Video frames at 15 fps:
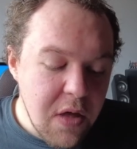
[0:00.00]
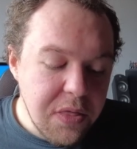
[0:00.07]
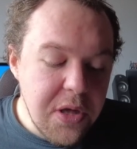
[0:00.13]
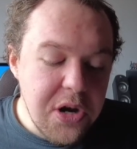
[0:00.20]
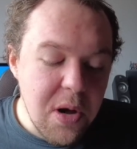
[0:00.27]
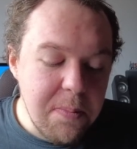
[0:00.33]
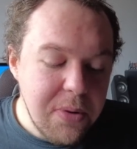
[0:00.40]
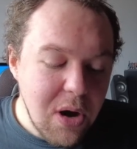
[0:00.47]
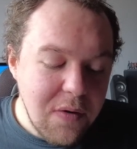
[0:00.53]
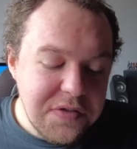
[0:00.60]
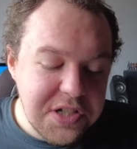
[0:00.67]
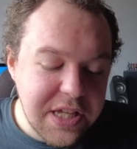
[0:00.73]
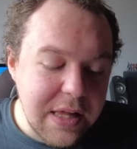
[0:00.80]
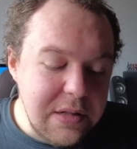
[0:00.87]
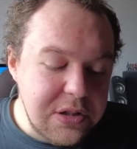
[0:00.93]
The number of
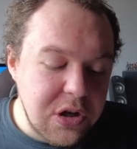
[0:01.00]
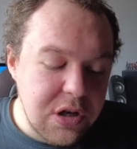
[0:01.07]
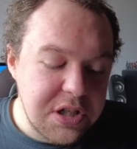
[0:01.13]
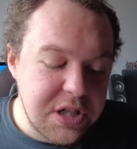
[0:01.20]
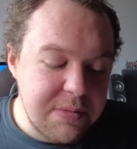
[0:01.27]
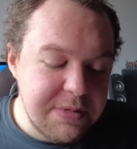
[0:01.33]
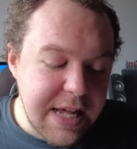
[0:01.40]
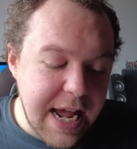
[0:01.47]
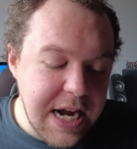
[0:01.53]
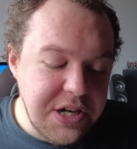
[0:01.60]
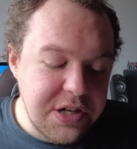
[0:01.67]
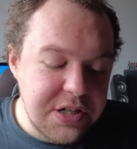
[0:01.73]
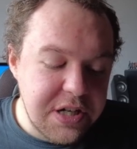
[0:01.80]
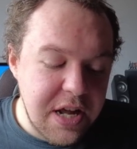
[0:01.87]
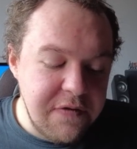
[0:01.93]
skilled customs
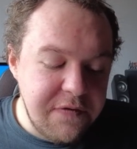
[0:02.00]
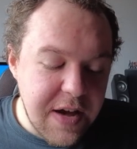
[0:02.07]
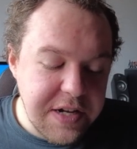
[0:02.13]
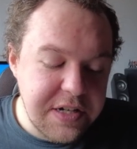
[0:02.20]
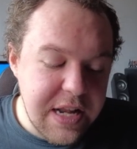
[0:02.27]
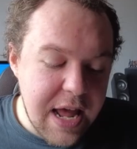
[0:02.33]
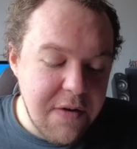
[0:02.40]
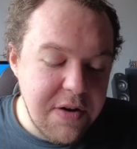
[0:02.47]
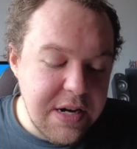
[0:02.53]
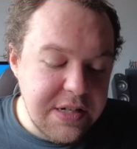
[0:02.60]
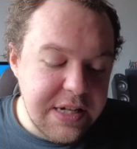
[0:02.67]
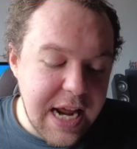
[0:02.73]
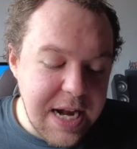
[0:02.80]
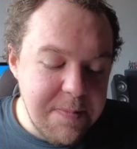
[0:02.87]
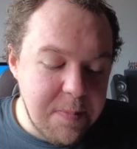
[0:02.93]
agents and
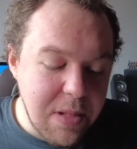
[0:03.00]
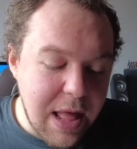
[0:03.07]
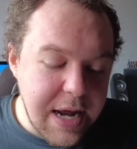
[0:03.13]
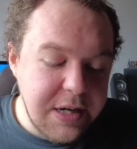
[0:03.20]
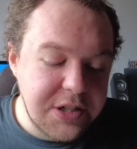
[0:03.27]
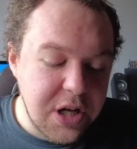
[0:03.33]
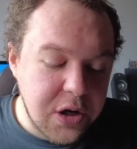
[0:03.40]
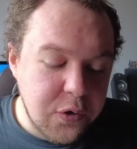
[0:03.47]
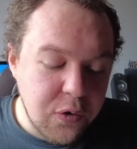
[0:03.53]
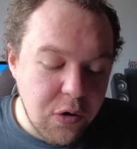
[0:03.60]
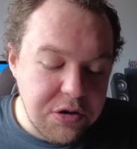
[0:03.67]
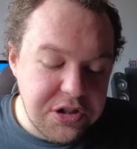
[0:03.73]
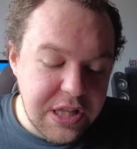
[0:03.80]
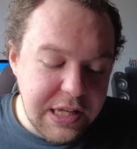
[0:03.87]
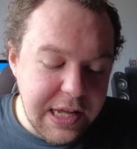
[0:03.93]
veterinarians in place
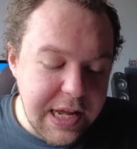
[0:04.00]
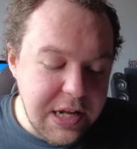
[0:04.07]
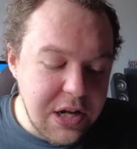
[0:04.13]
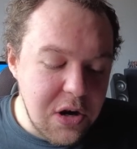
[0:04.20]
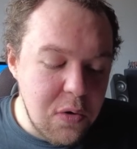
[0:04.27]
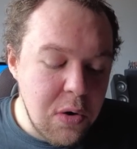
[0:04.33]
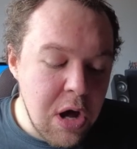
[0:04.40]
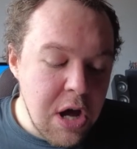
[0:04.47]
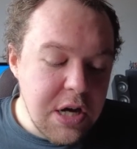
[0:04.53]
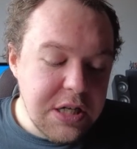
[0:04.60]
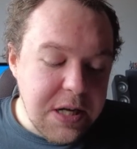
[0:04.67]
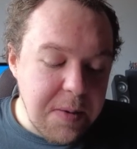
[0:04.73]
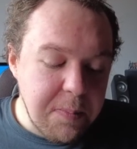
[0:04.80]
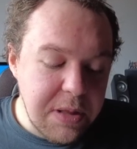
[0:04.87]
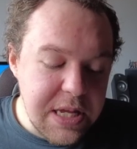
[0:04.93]
across the EU
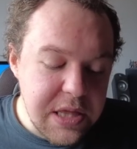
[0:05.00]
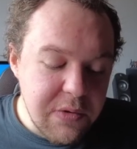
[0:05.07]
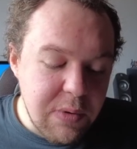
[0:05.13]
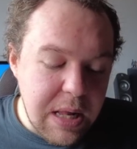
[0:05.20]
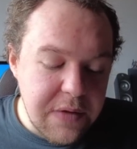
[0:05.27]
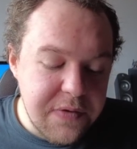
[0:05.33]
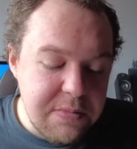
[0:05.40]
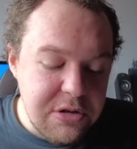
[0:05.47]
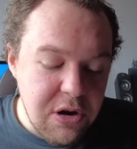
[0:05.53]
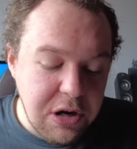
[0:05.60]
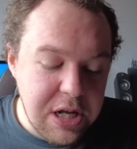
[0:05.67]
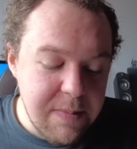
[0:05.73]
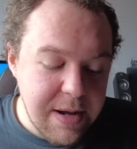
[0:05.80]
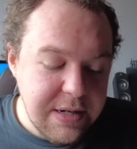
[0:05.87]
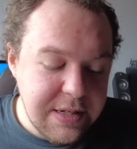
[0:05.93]
to complete the relevant
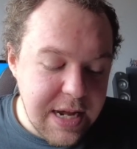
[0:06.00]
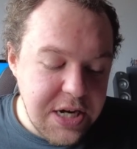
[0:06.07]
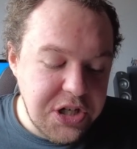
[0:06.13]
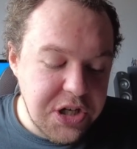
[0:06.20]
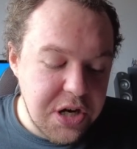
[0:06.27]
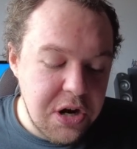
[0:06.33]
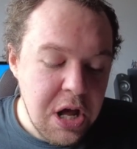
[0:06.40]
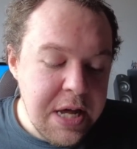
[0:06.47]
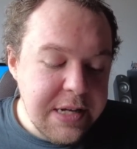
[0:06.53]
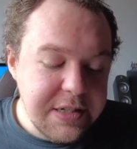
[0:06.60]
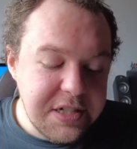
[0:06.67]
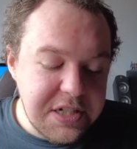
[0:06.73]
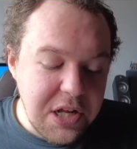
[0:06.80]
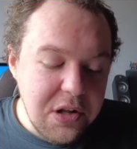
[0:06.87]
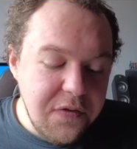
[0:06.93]
documentation
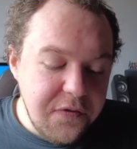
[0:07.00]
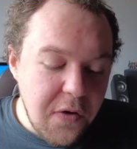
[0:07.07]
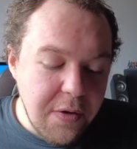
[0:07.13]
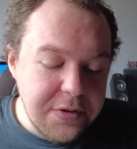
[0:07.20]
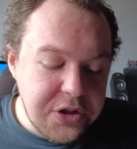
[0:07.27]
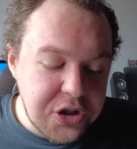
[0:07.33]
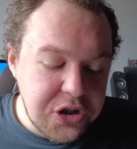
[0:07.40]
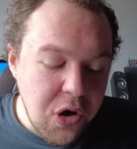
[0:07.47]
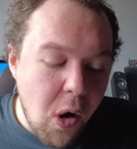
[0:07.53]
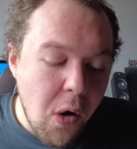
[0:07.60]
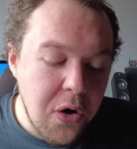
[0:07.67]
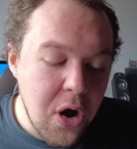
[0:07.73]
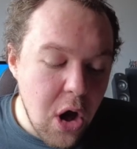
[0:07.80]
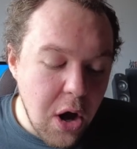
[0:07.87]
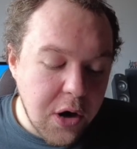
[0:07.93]
still falls
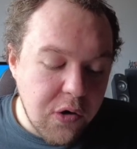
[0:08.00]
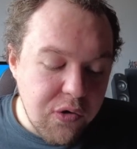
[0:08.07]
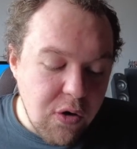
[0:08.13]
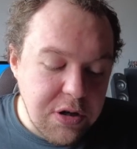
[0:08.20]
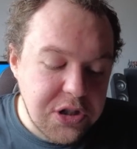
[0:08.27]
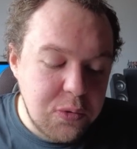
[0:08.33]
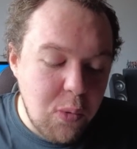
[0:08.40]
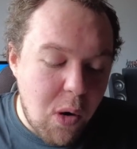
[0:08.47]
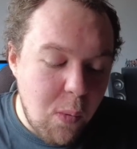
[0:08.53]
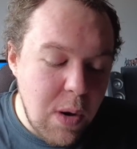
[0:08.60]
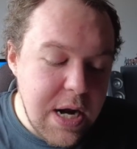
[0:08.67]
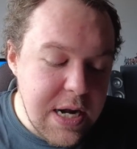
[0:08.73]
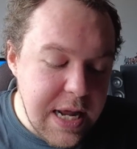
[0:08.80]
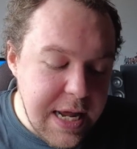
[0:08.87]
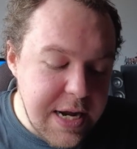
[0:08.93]
short across what
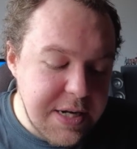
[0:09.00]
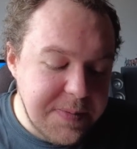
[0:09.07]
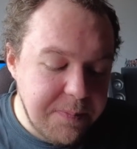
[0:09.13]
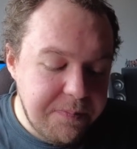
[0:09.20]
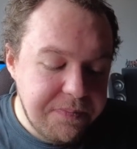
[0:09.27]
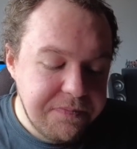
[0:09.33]
we need.